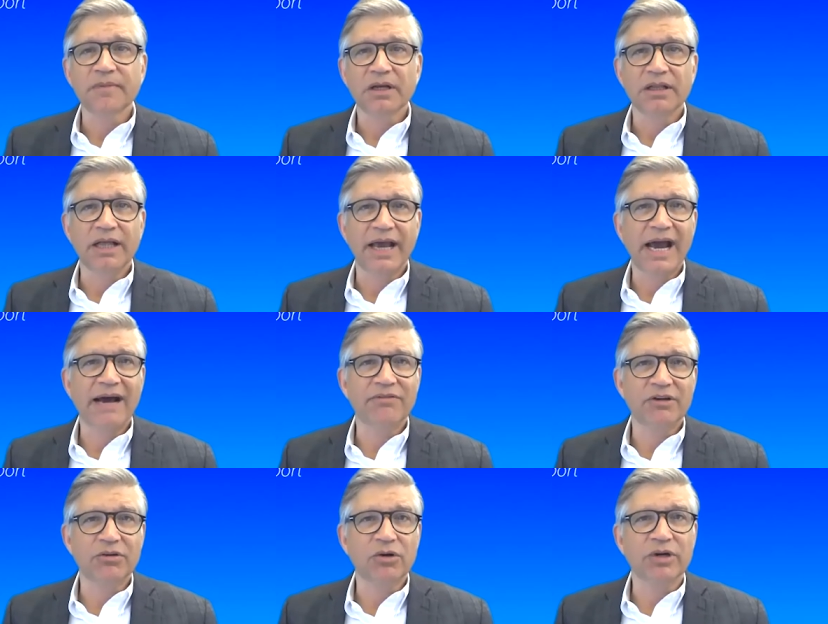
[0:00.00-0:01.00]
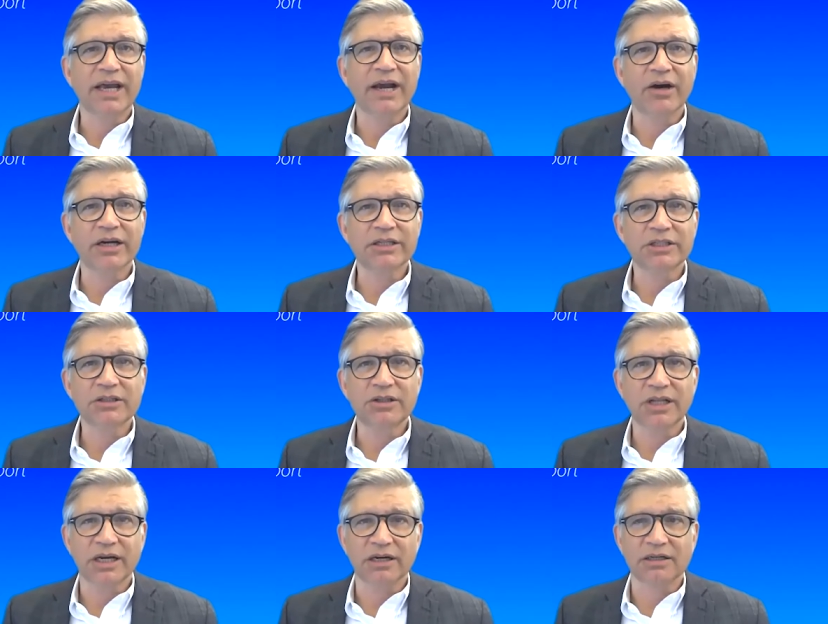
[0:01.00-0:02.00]
They have their own character.
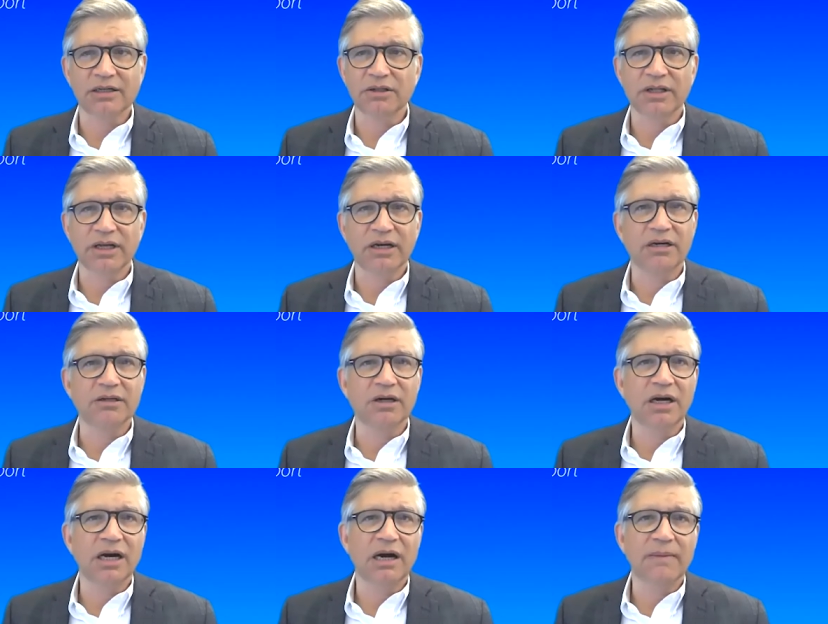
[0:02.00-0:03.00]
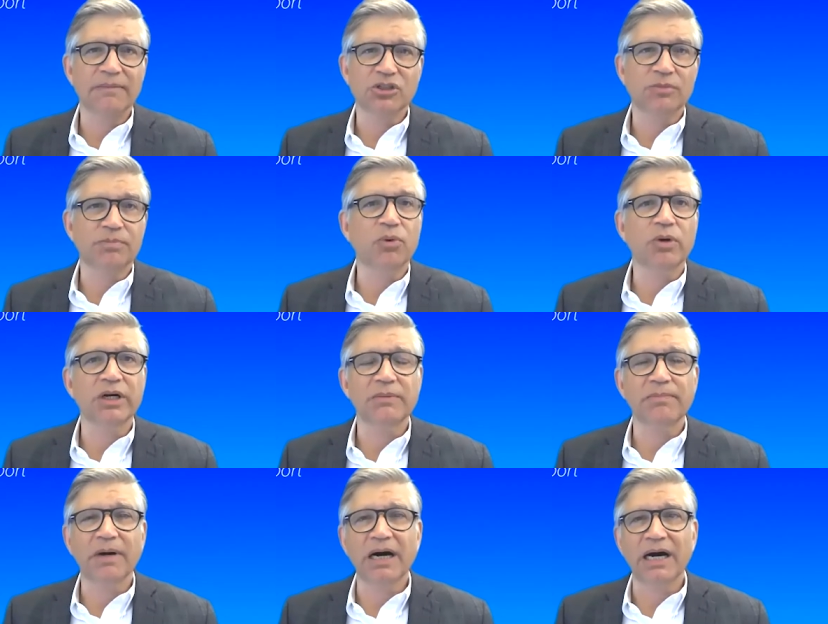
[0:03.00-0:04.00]
They're
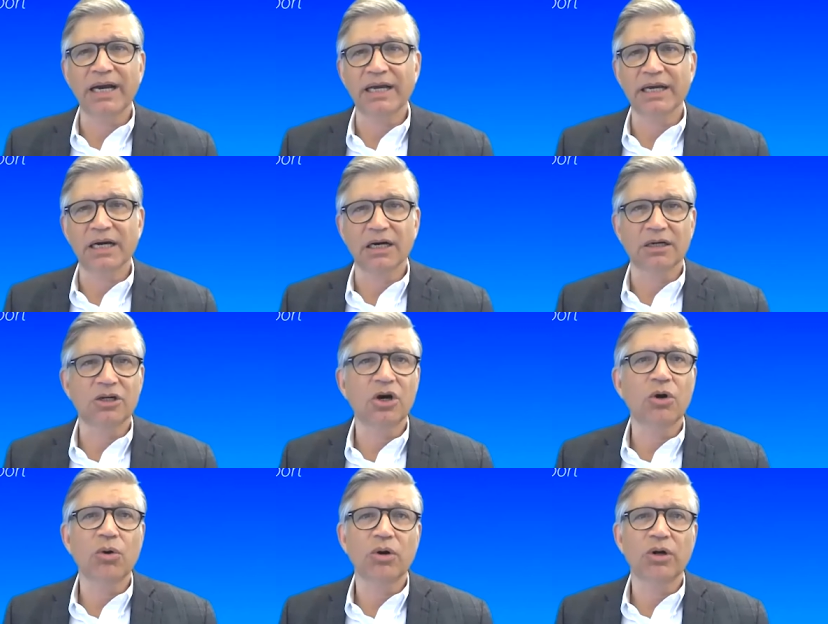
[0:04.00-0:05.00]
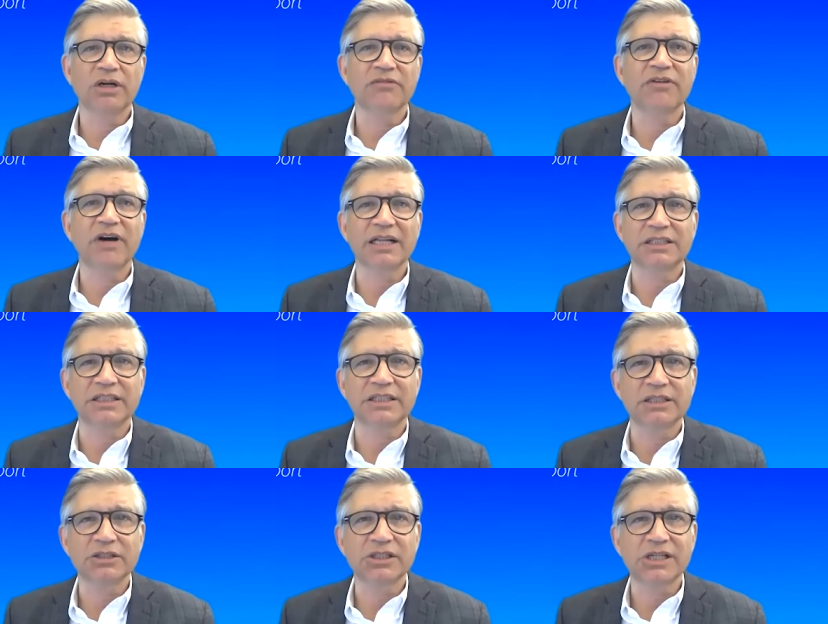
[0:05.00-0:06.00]
supported by a cohort of
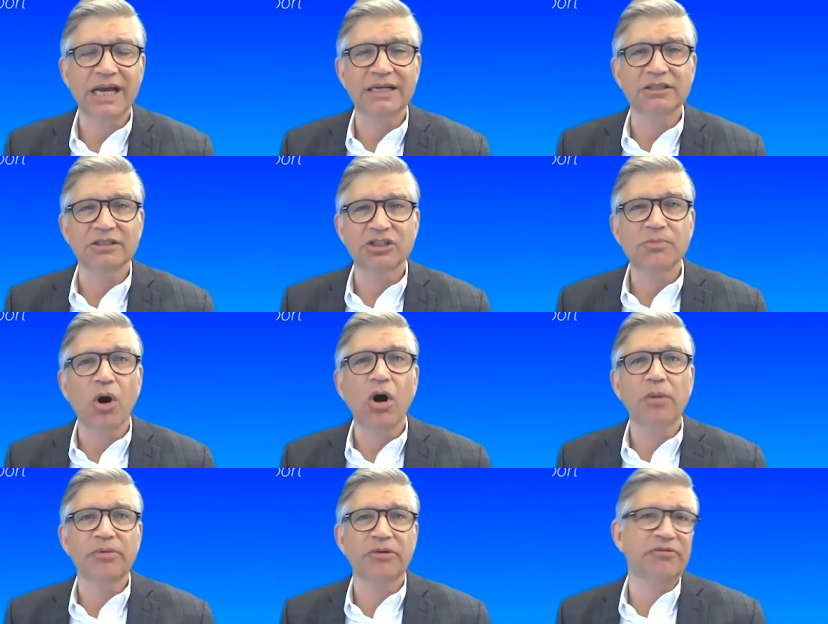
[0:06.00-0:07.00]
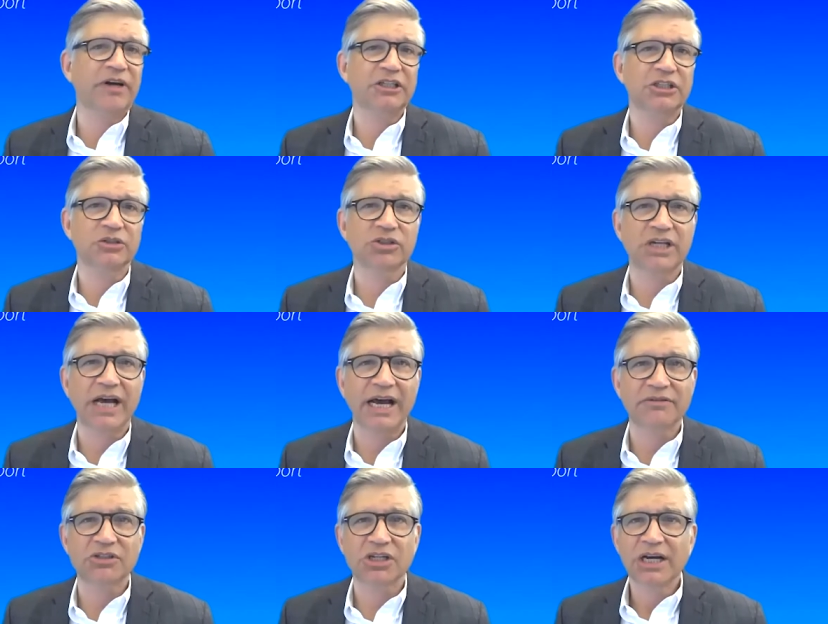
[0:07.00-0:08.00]
volunteers and small professional
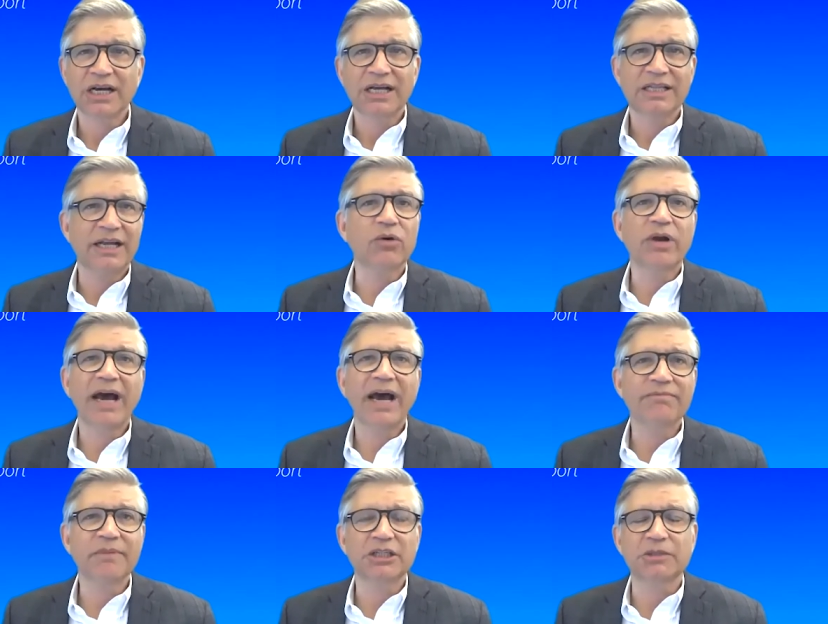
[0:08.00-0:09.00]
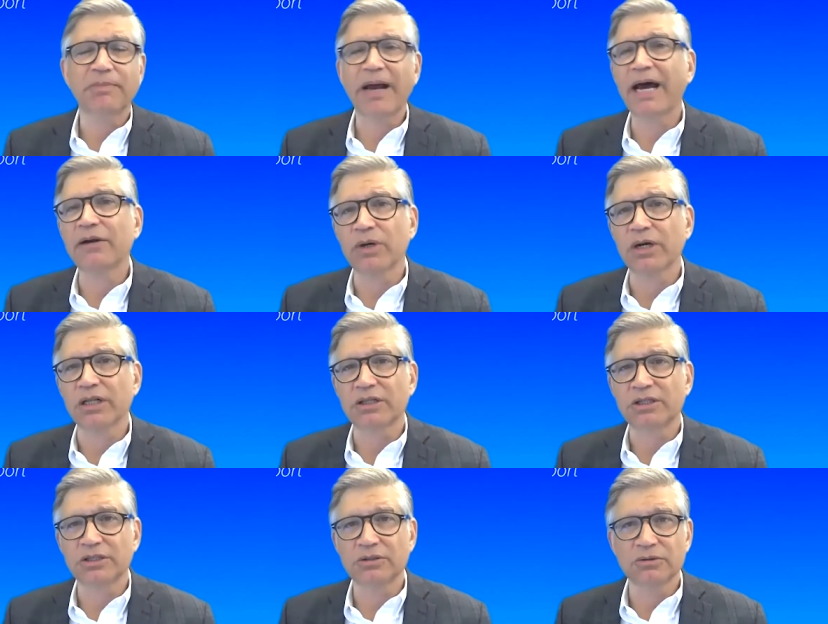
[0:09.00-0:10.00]
staffs. They don't have much bandwidth
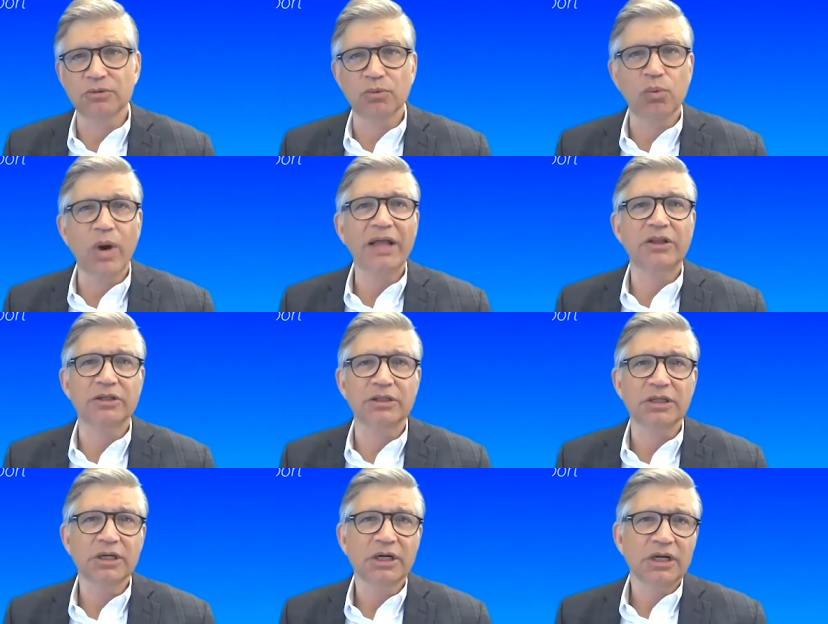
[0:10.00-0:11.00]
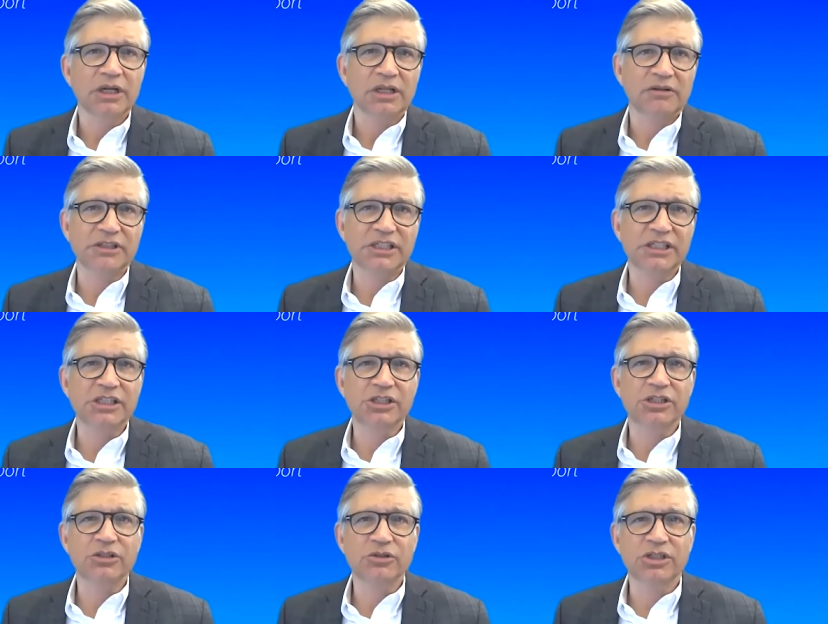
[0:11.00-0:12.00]
to weather the
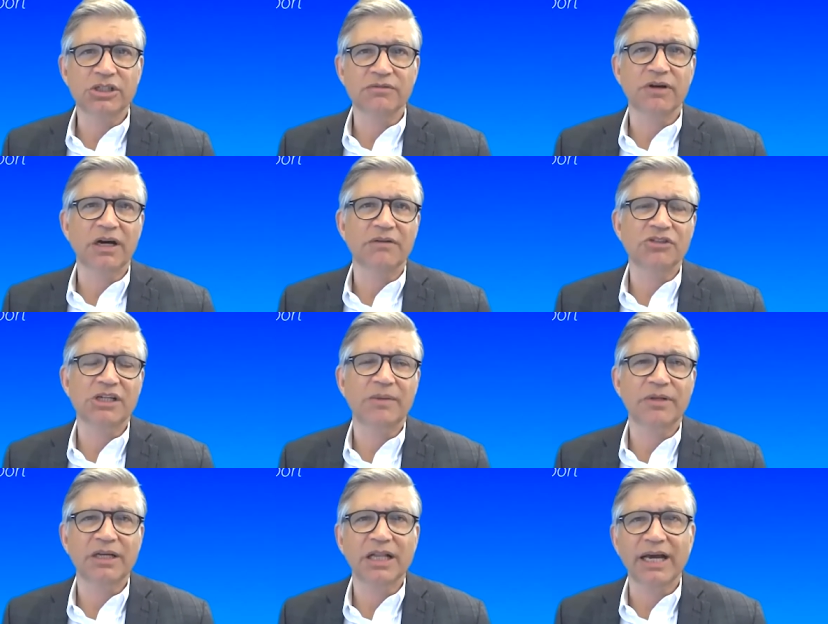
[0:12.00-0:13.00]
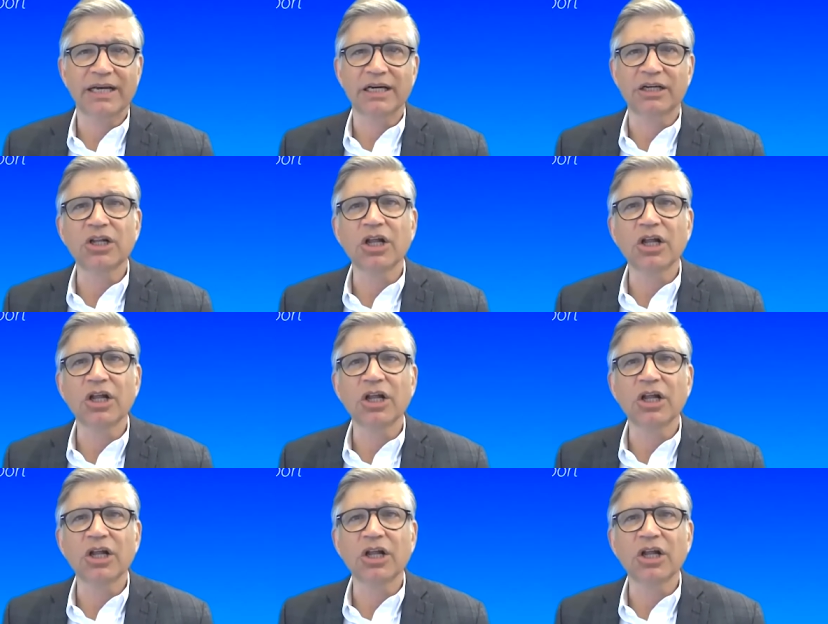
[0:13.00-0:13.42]
vicissitudes of something like a